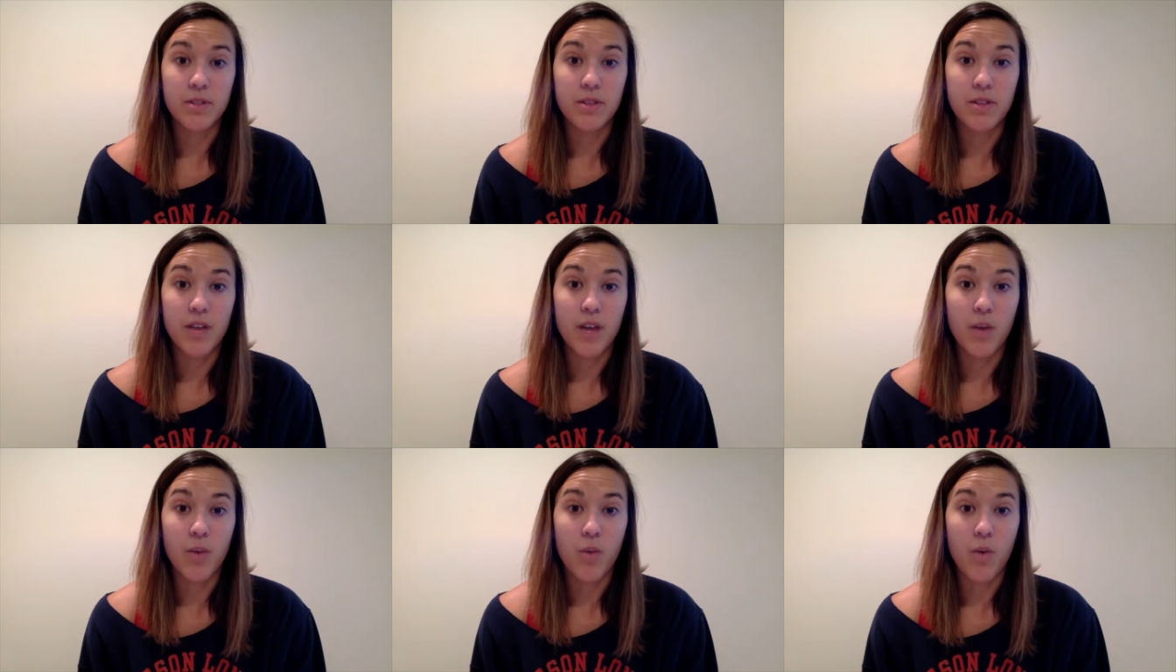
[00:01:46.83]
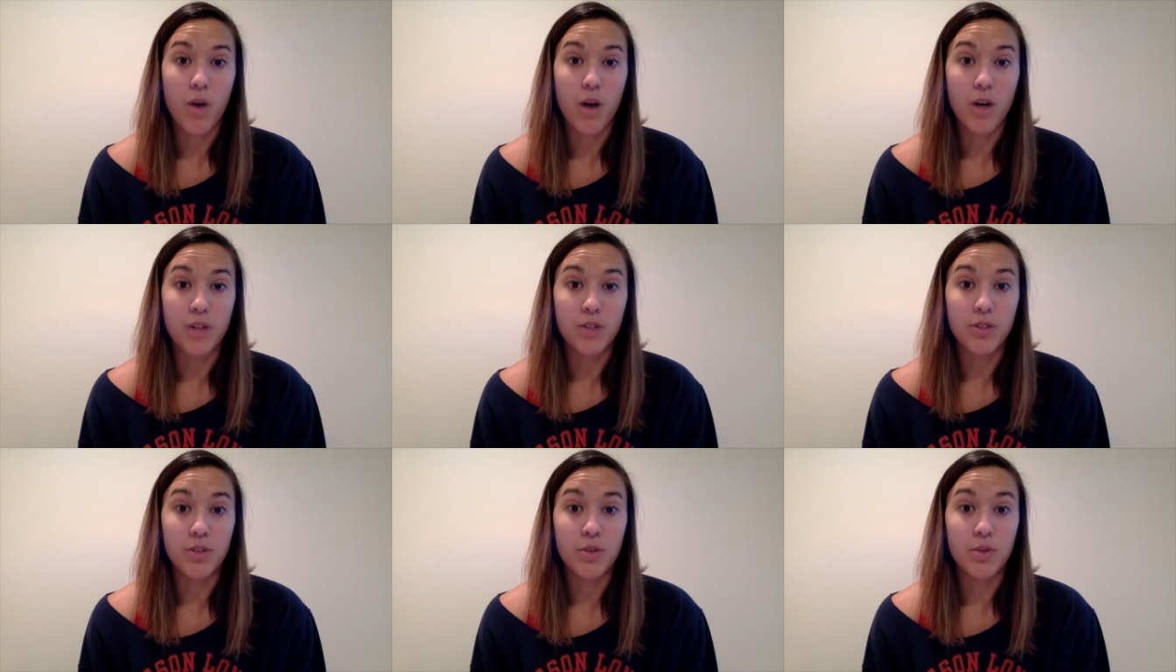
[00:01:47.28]
They
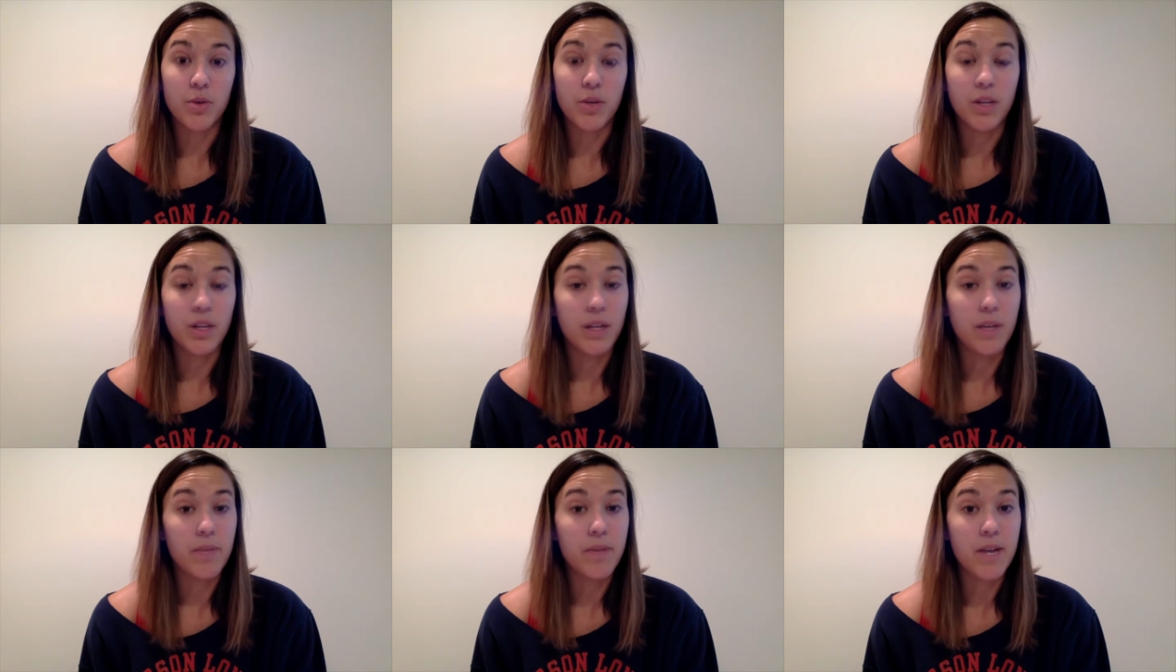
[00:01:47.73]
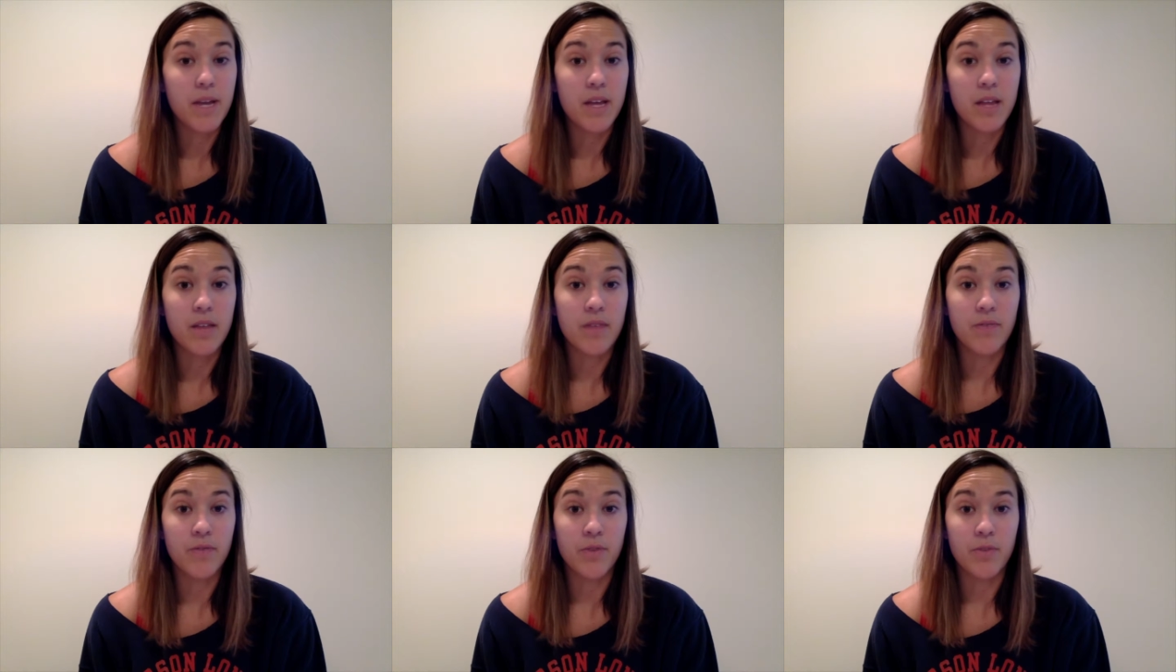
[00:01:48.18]
want to eliminate
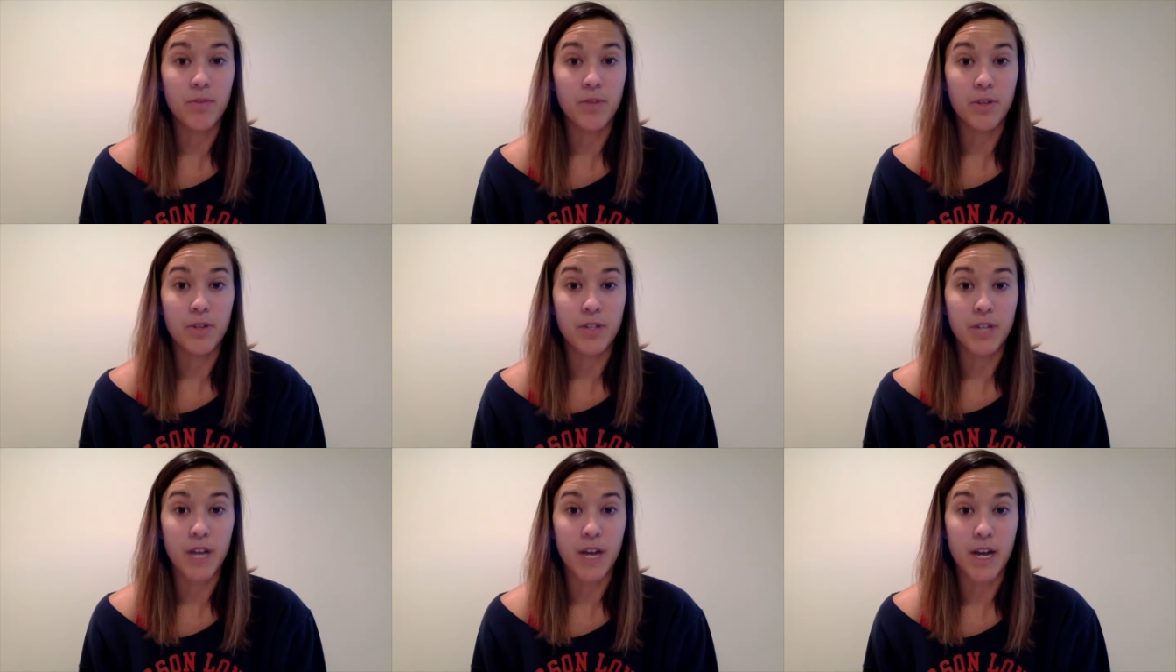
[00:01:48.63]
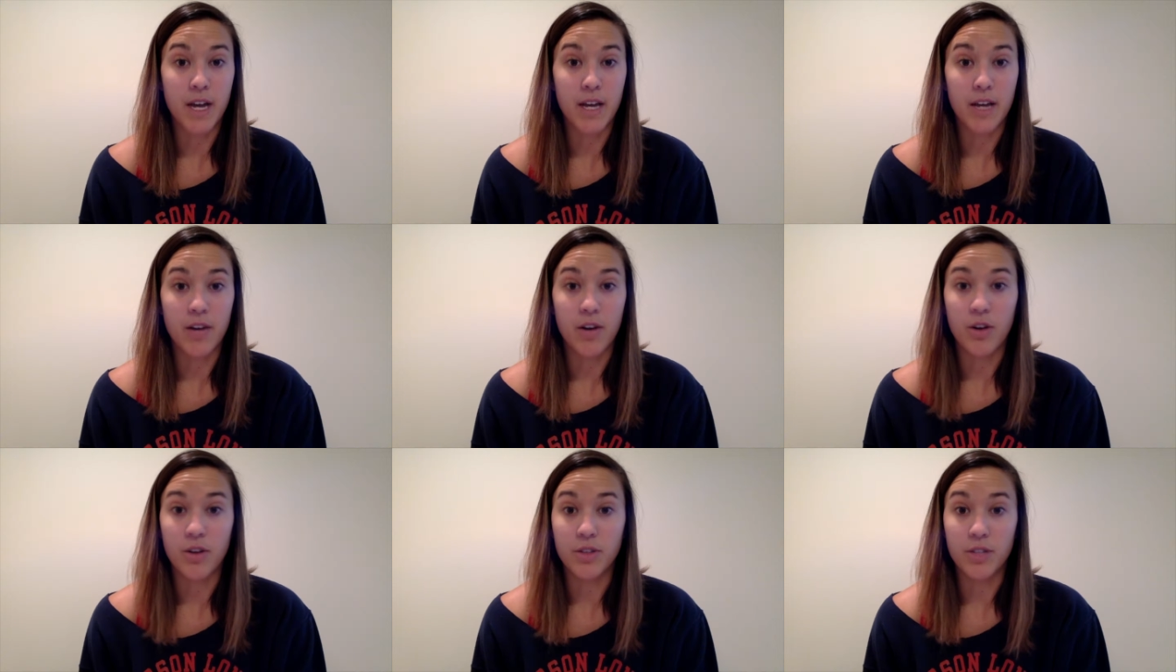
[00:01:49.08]
them from their diet
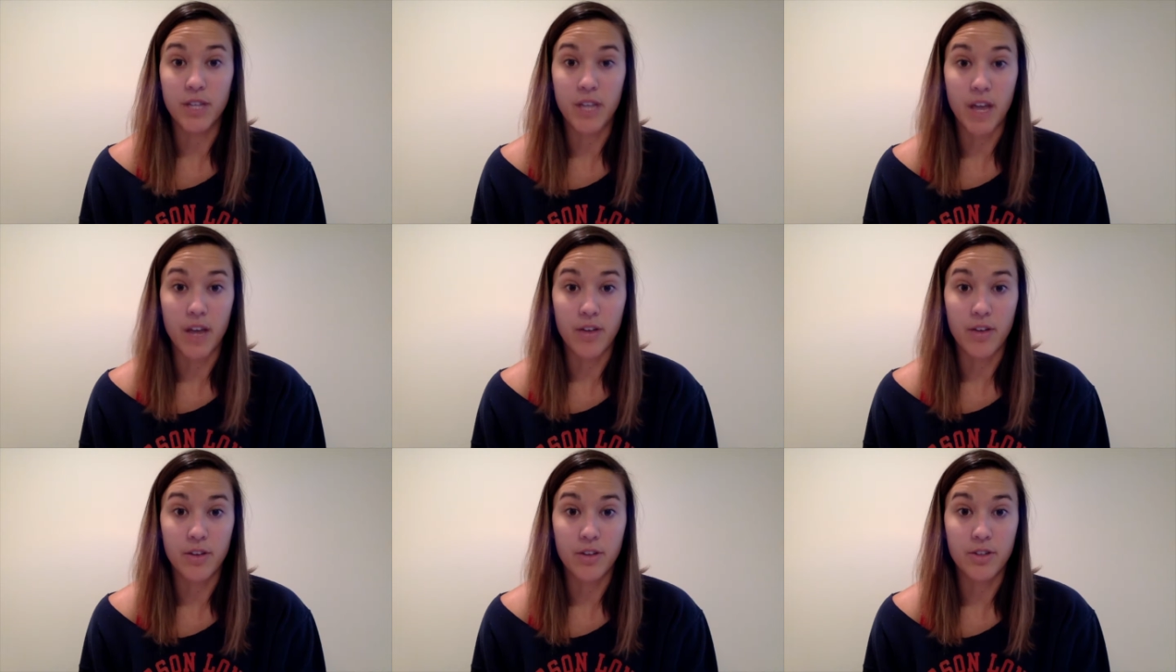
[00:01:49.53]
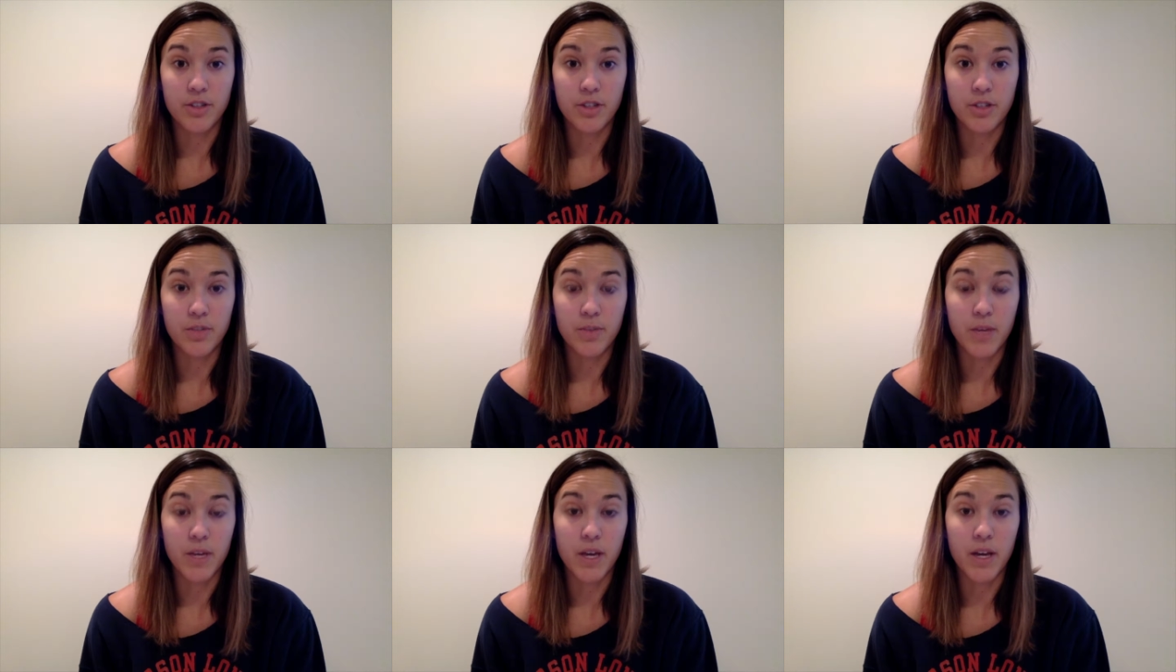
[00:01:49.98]
altogether
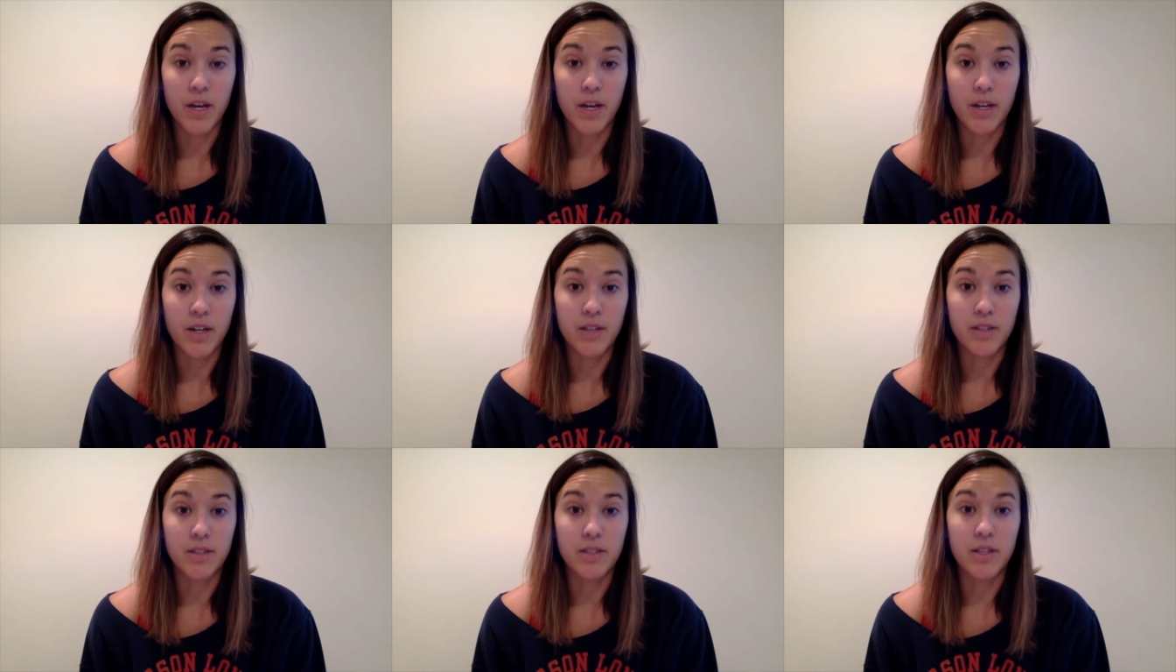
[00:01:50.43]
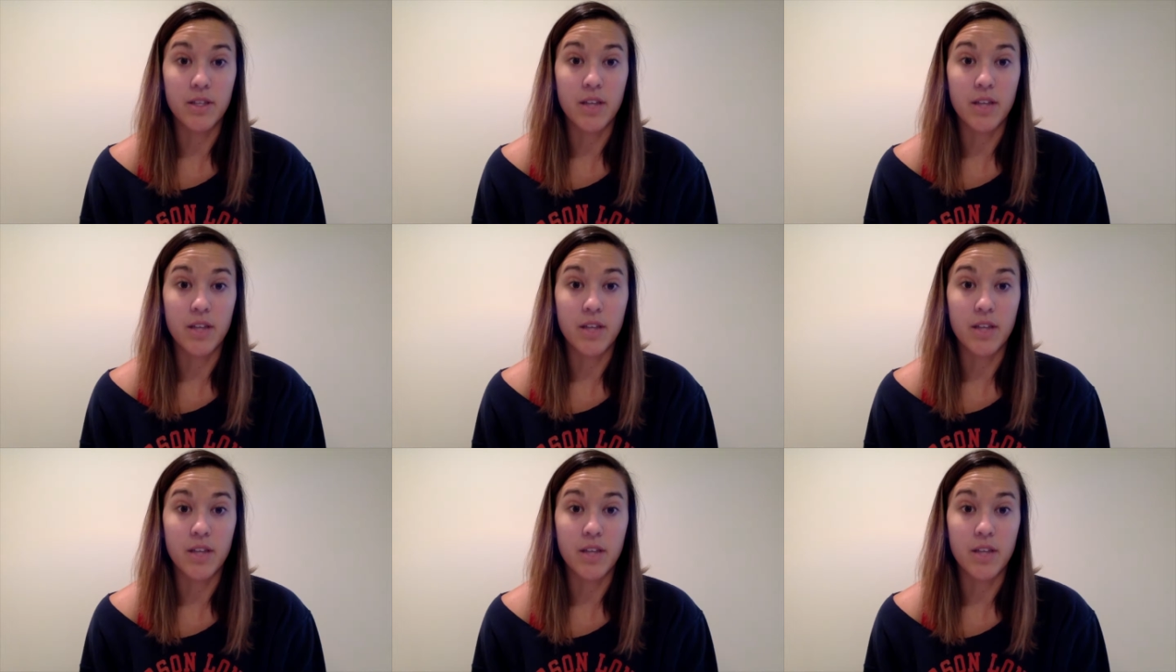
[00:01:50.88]
just because